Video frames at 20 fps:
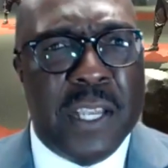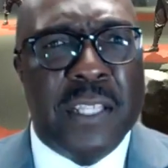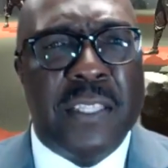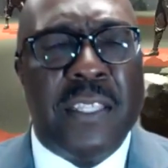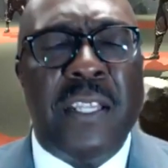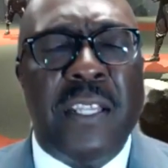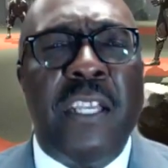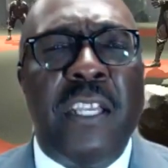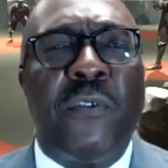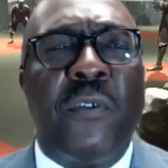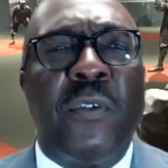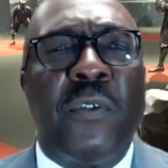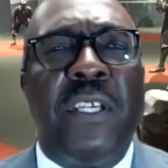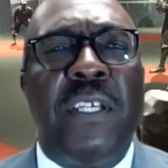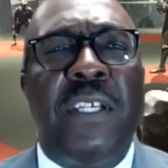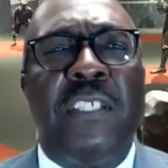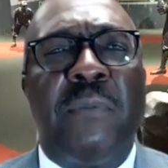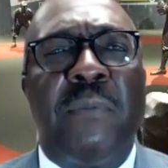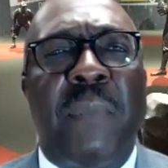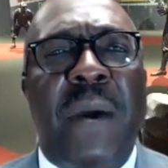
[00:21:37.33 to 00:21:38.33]
The Negro
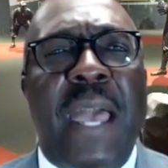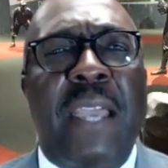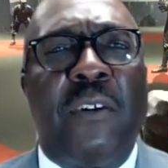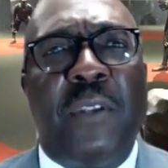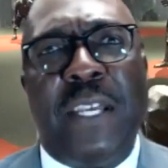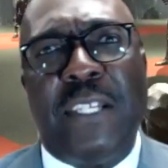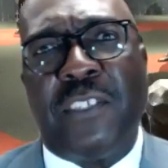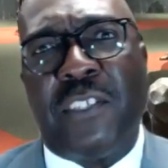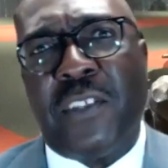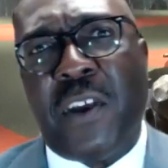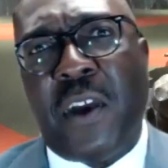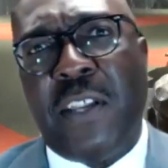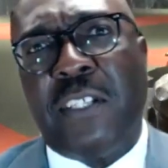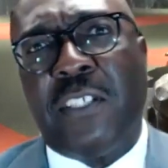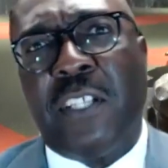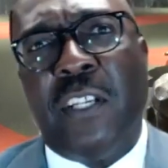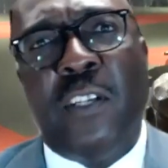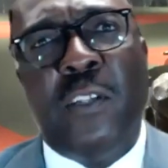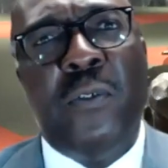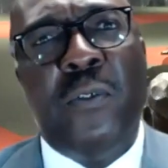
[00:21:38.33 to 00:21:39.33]
Leagues, Michael, had started
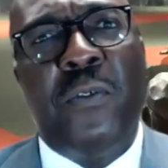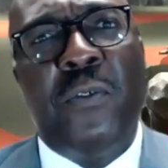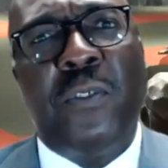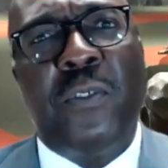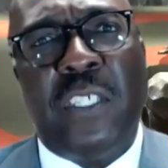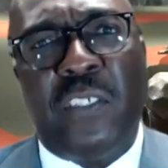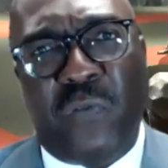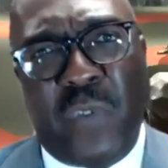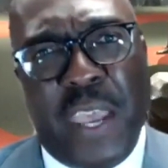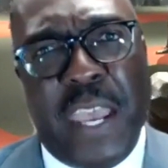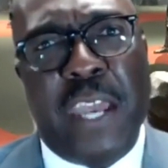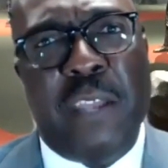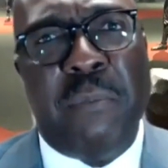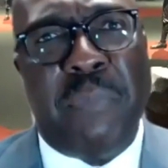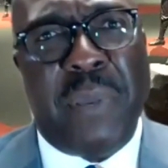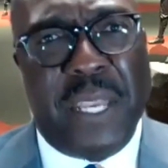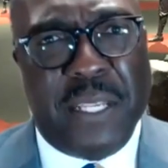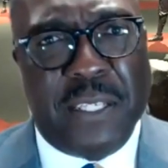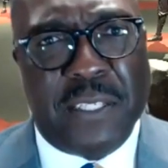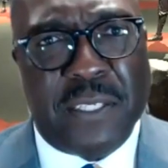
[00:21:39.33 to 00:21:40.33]
to lose its fan
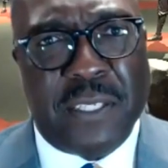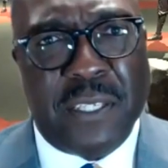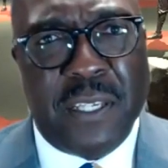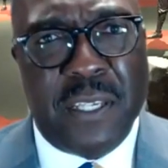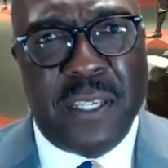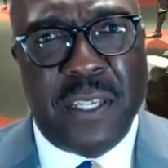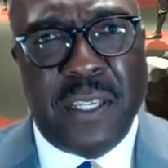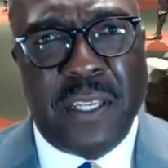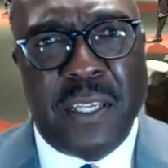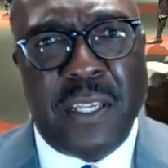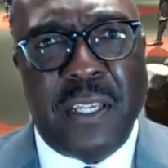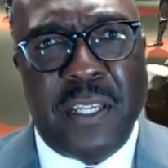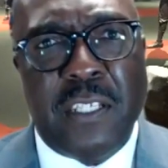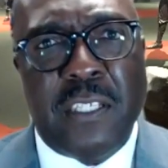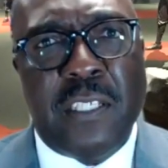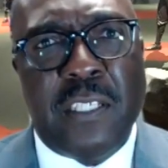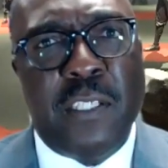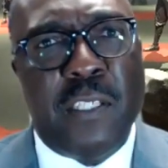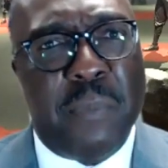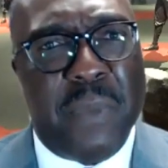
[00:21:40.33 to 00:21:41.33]
base
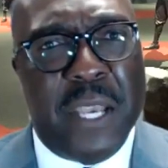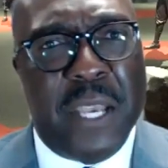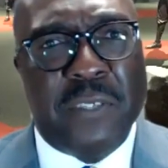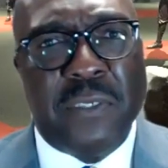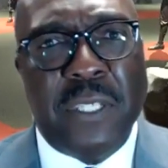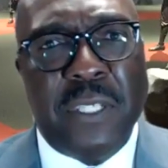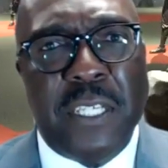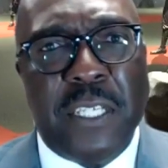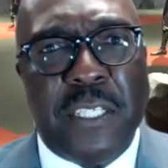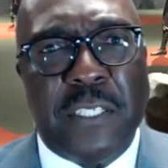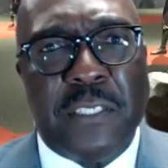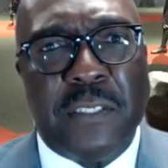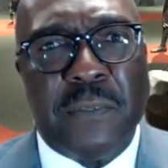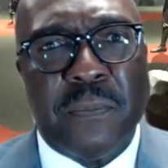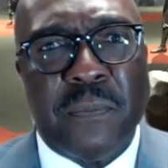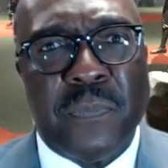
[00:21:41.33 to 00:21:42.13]
to the major leagues.